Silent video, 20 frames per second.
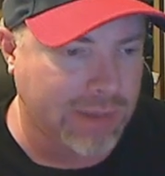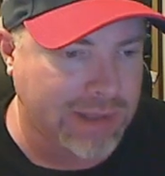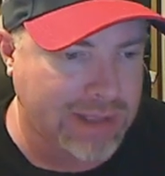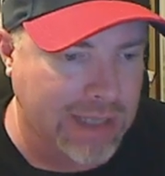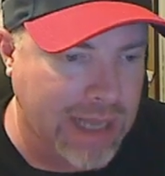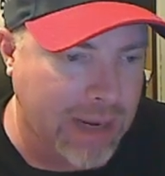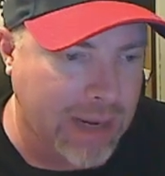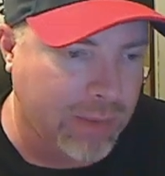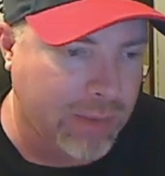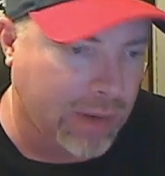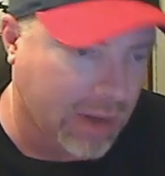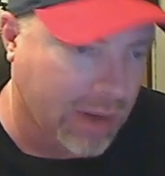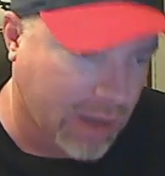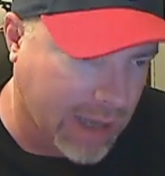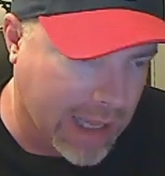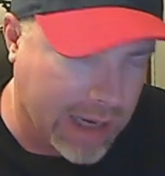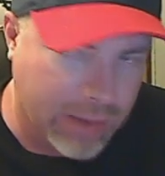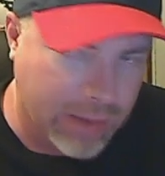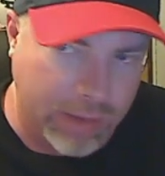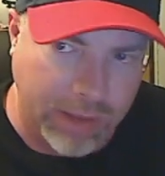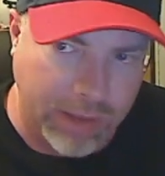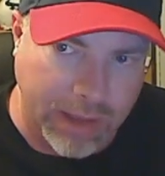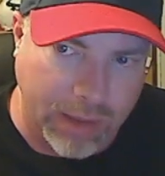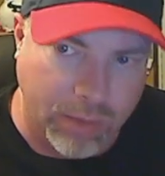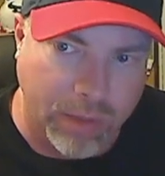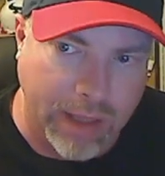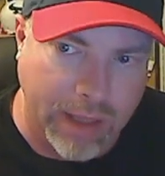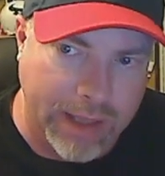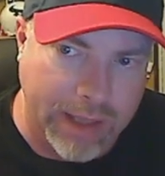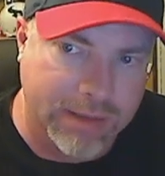today we look at it and we
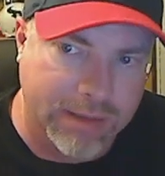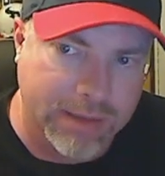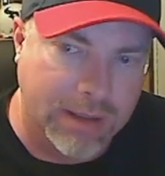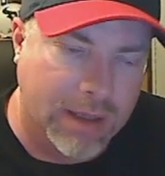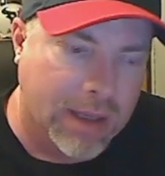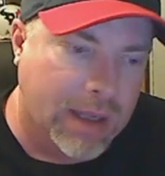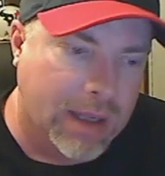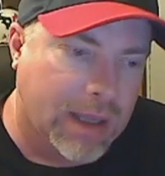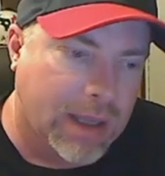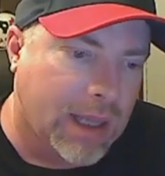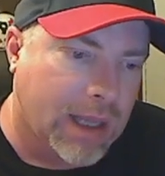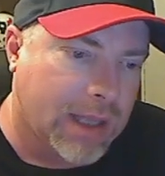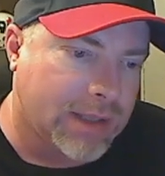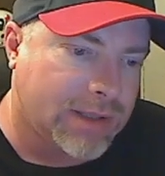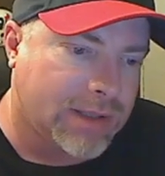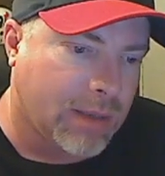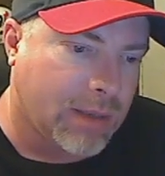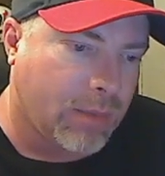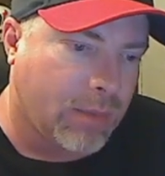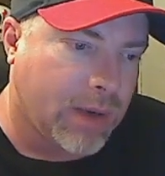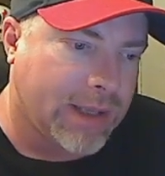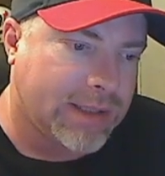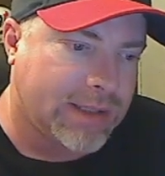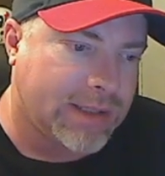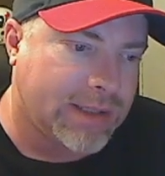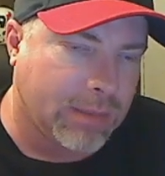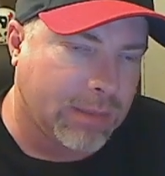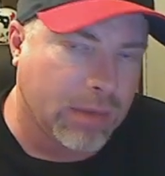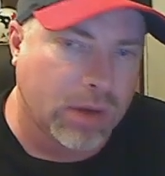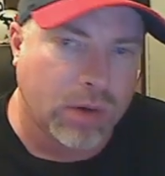think, well, that's in some ways
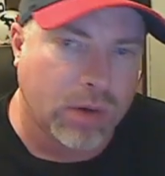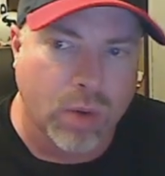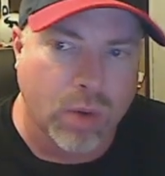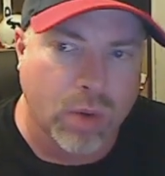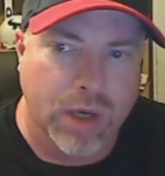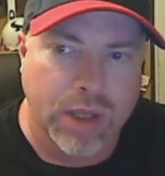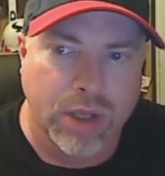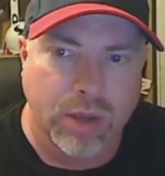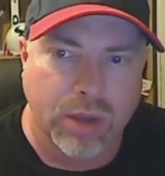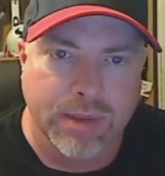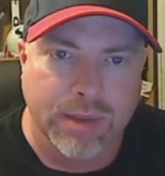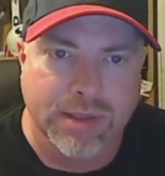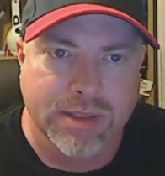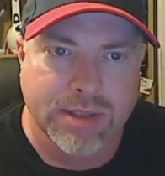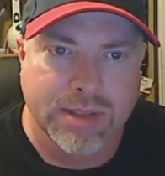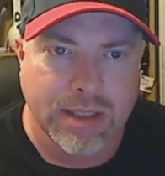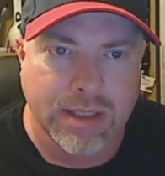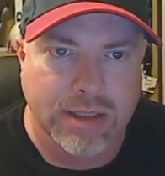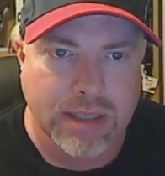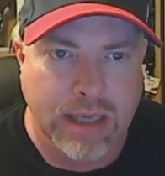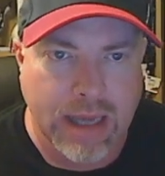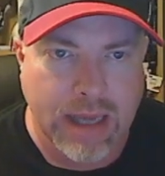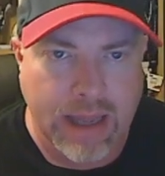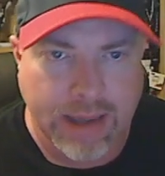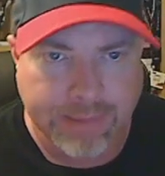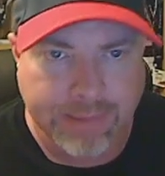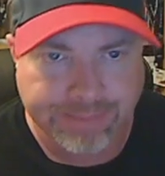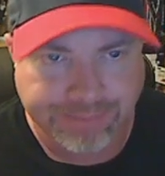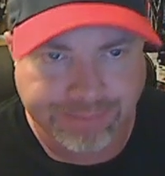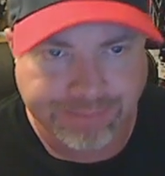similar to what humans need
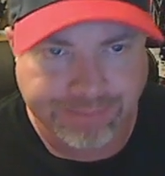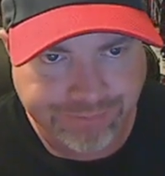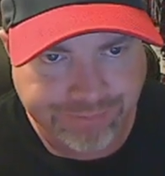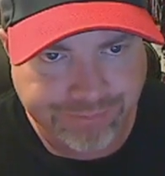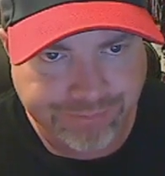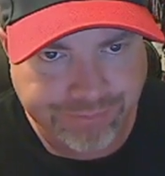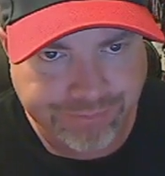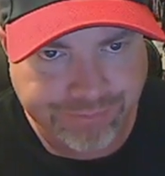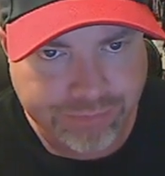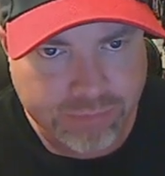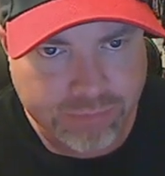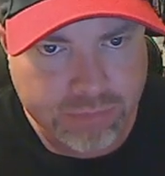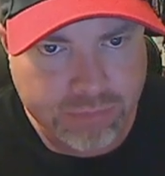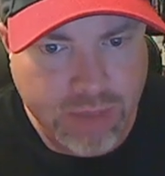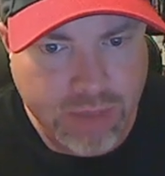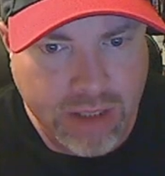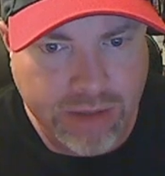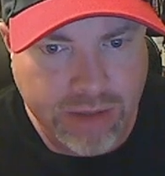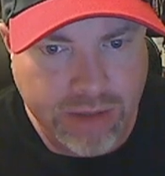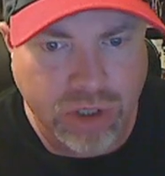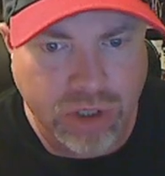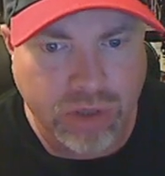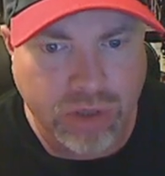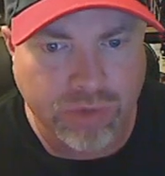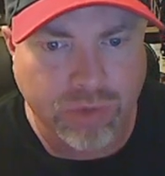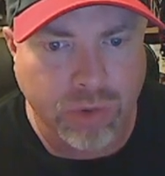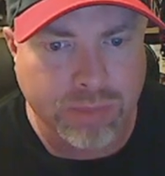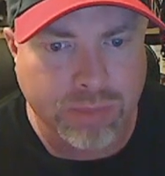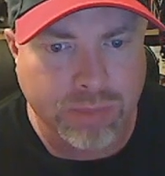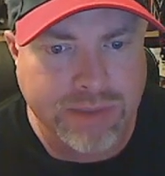today. The
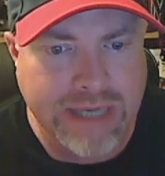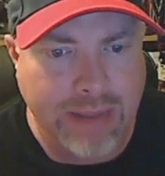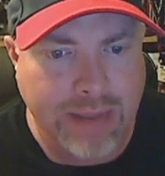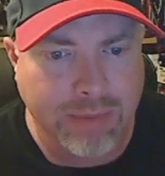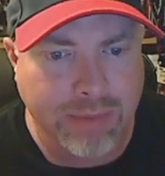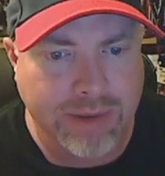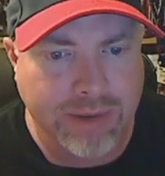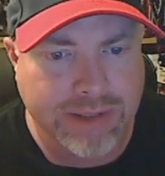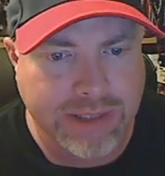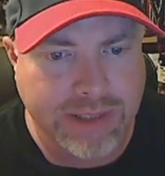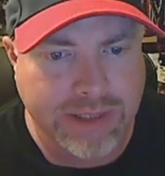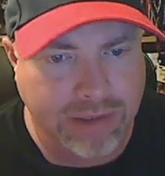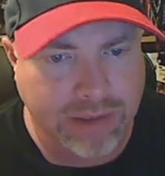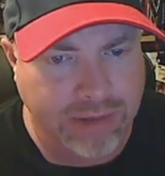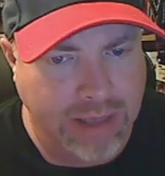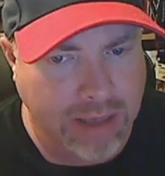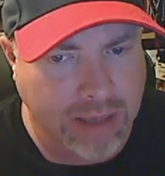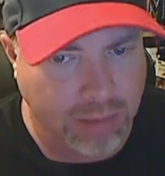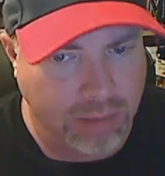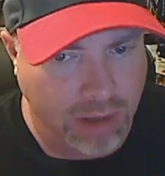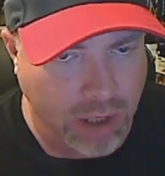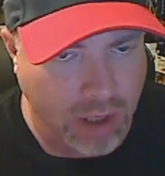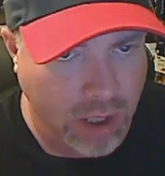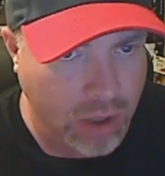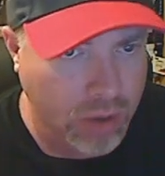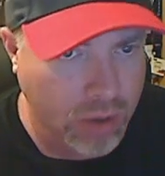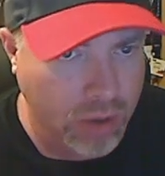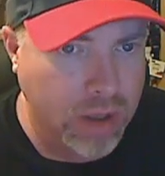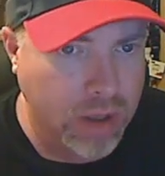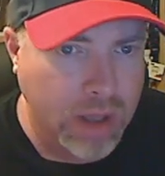cuneiform tablet you see here down
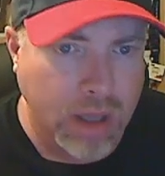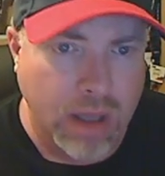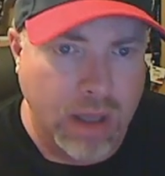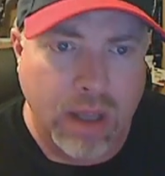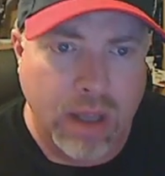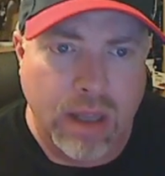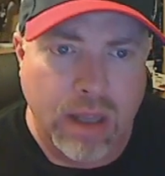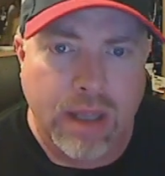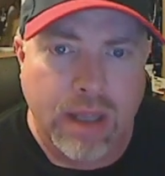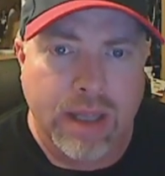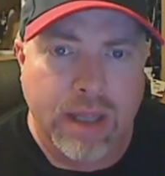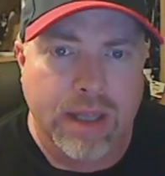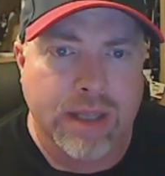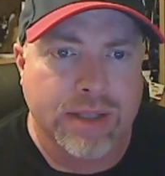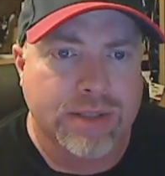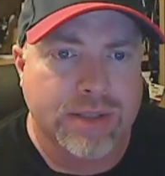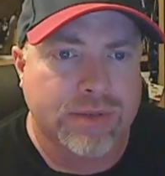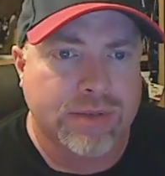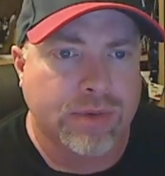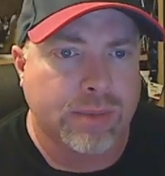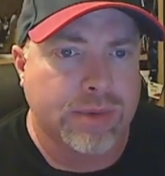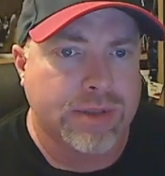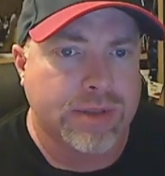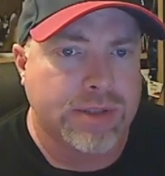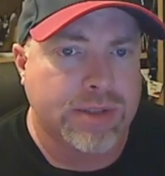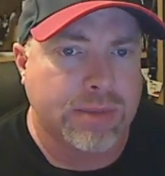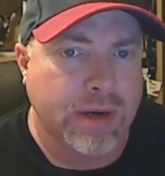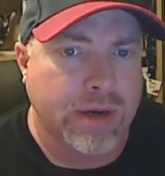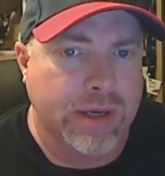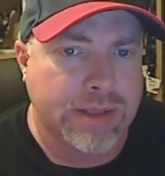below is from the
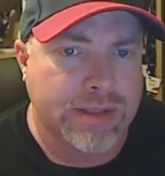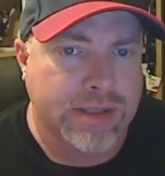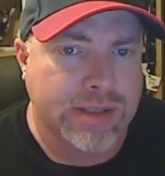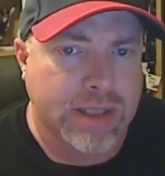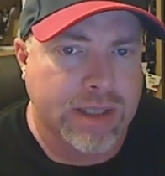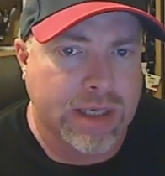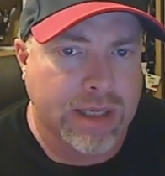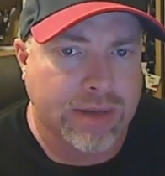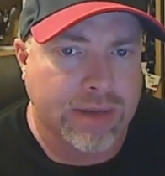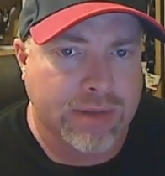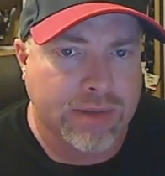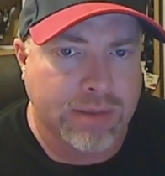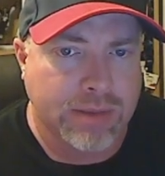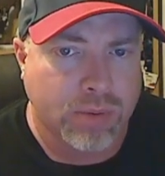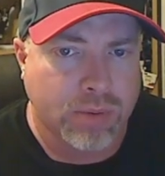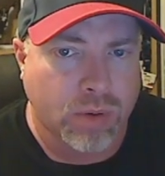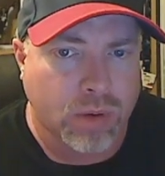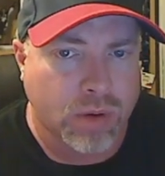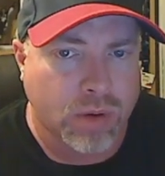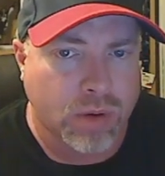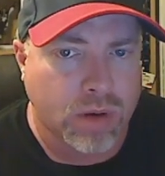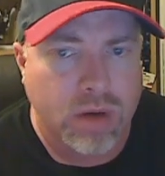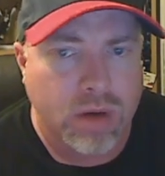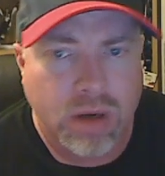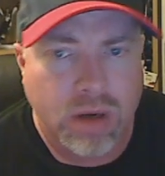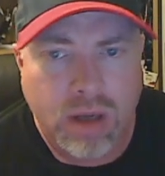Sumerian city of Nippur,